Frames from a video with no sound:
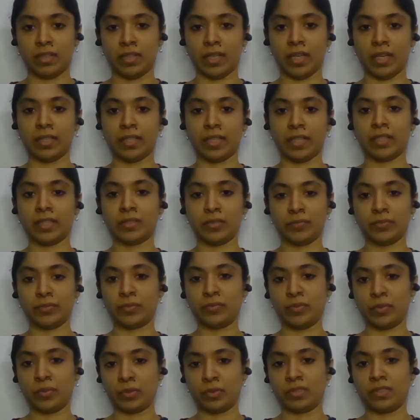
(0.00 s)
And if,
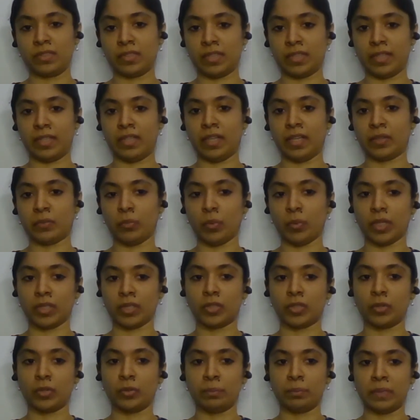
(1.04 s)
if you see like
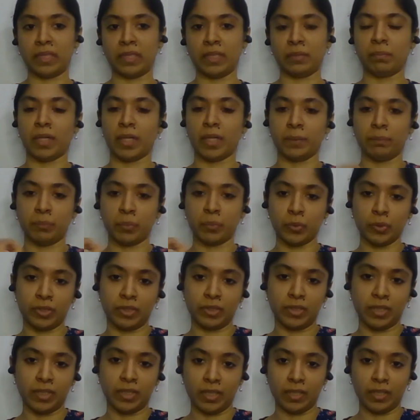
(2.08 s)
what you mean by
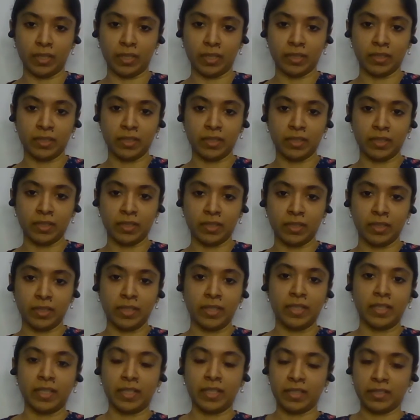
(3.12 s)
Buddha,
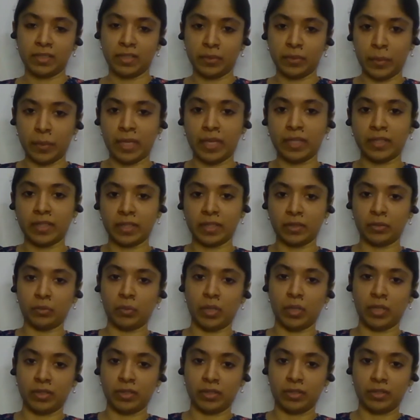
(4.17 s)
it's a vacant
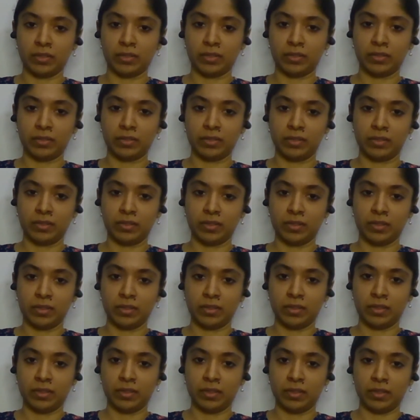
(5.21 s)
one.
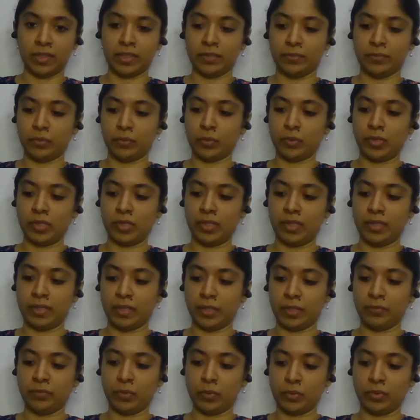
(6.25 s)
Like if you
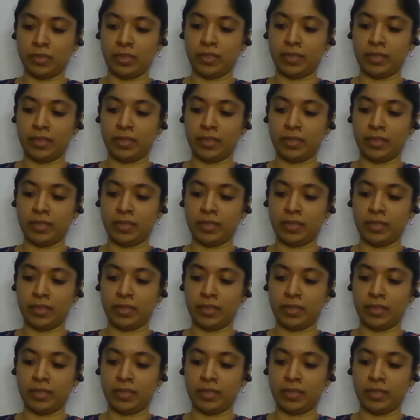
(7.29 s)
if you see